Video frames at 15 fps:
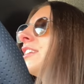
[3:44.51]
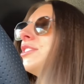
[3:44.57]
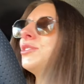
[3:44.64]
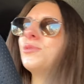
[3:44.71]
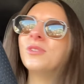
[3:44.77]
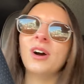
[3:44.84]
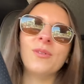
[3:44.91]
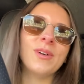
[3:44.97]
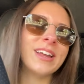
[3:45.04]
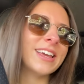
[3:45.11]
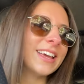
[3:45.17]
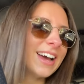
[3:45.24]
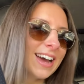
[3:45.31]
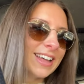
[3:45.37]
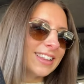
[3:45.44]
do not want to
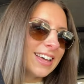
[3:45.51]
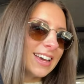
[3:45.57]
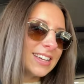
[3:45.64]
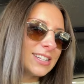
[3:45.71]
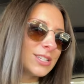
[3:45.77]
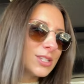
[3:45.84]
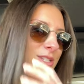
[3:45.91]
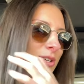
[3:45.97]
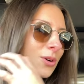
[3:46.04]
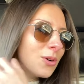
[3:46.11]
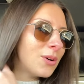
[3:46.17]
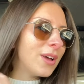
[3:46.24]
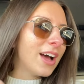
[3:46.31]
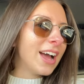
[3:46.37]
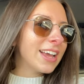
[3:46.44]
get highlights
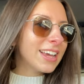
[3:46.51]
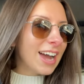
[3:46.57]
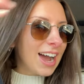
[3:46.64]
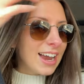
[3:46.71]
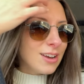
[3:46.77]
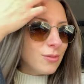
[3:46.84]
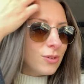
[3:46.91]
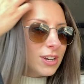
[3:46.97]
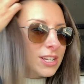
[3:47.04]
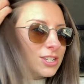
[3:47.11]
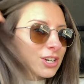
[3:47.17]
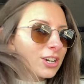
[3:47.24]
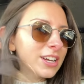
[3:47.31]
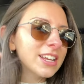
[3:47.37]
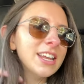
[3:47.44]
I kind of want to
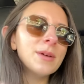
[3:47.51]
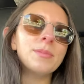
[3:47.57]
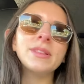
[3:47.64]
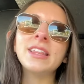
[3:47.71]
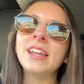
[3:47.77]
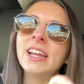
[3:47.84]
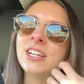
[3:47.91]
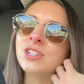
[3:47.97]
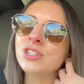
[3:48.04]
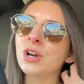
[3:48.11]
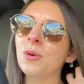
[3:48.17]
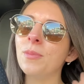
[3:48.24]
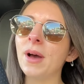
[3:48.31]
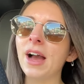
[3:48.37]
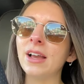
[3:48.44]
darken it but then I just
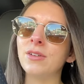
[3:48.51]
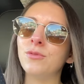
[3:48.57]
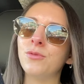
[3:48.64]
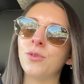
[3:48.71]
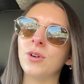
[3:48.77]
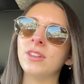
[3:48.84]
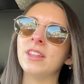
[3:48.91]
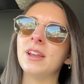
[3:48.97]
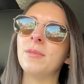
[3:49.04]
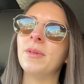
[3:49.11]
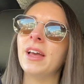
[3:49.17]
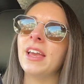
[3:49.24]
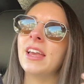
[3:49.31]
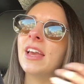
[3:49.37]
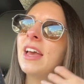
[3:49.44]
go back and forth and I'm
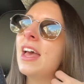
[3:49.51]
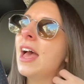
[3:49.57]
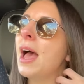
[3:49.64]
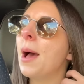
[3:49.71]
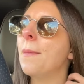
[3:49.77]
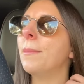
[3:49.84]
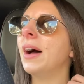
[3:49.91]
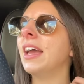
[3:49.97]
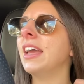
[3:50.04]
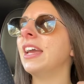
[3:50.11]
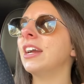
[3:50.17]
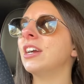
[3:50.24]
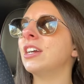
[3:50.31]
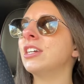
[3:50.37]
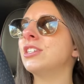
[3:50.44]
like my
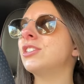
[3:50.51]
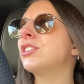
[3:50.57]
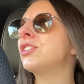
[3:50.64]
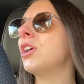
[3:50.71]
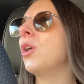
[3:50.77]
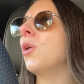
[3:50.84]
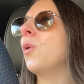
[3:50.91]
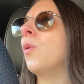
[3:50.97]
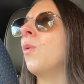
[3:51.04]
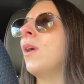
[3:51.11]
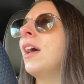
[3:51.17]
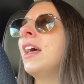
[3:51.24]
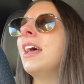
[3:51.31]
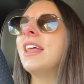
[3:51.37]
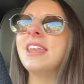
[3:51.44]
hair is so
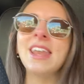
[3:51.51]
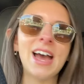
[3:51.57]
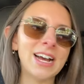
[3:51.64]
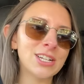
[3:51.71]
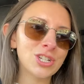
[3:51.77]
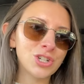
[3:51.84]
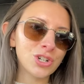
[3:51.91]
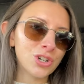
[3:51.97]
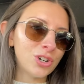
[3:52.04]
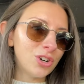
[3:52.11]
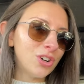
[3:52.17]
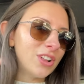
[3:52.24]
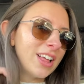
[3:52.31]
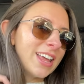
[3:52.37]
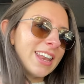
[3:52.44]

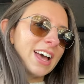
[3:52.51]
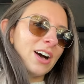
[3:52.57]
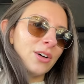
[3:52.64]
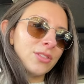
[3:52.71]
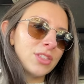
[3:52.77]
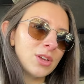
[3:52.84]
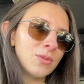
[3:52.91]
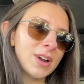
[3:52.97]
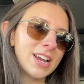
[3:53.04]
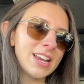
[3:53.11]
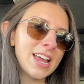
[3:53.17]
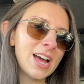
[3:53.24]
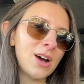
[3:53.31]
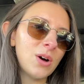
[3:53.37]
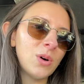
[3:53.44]
natural and healthy right
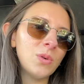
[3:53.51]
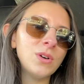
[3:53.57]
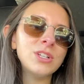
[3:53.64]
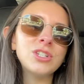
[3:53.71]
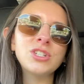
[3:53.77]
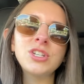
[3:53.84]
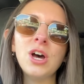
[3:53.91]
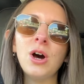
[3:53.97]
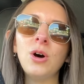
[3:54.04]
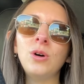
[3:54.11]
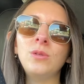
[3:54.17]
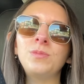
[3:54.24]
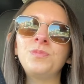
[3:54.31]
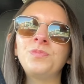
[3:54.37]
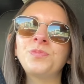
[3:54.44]
now
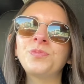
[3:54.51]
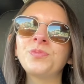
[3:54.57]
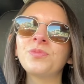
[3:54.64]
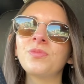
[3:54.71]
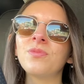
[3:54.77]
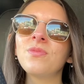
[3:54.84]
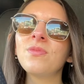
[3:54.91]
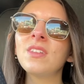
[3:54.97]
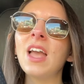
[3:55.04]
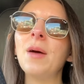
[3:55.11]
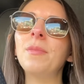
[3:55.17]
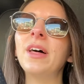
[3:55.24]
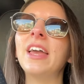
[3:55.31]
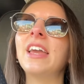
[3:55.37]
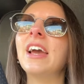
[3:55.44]
so
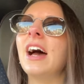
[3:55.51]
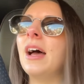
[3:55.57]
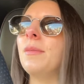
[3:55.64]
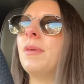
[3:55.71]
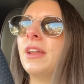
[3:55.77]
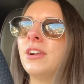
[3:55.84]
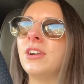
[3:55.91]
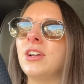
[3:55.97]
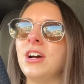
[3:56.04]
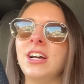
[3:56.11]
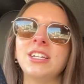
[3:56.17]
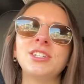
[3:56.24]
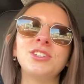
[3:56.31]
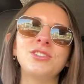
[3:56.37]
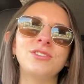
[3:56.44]
I'm like I better
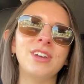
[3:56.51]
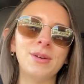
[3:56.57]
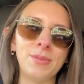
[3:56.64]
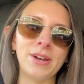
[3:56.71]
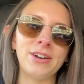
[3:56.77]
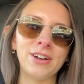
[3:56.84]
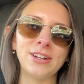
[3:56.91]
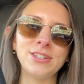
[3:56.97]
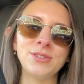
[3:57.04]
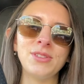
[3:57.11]
not I better not do